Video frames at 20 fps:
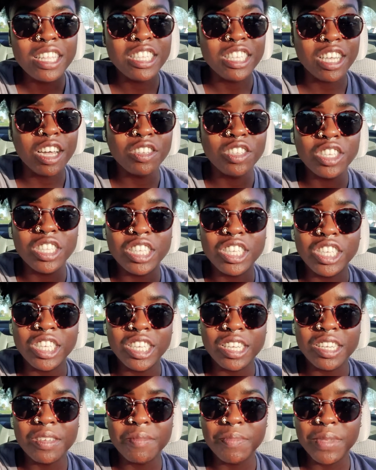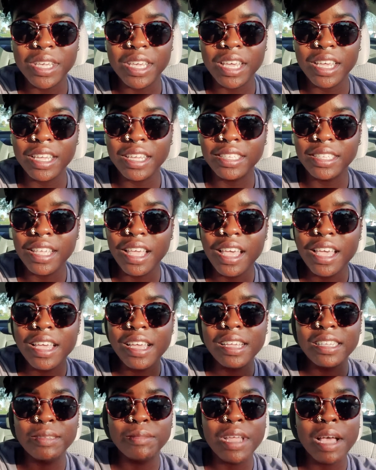to go to the gym, because
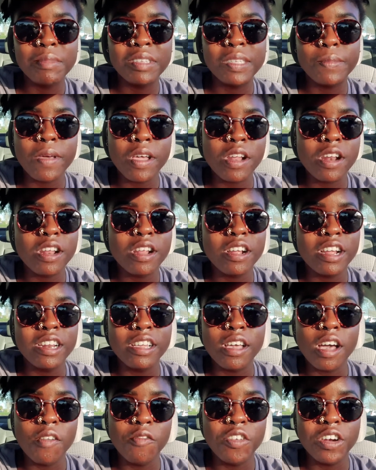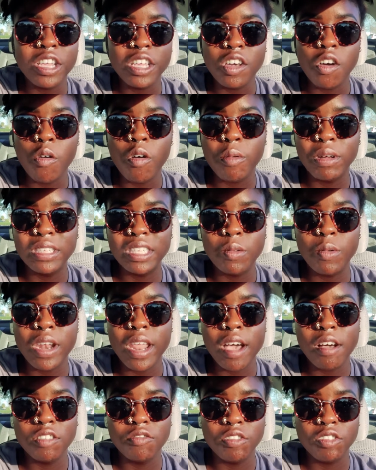sometimes it's better and comforting going with someone
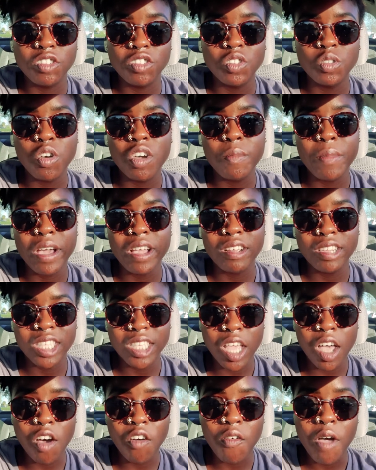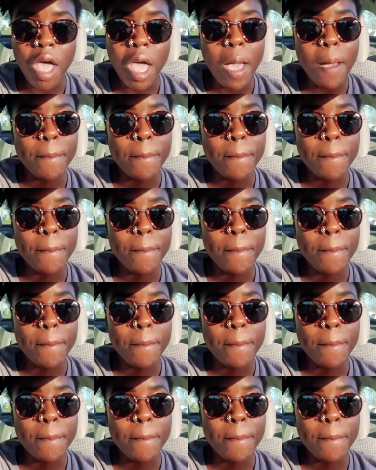else versus going by yourself.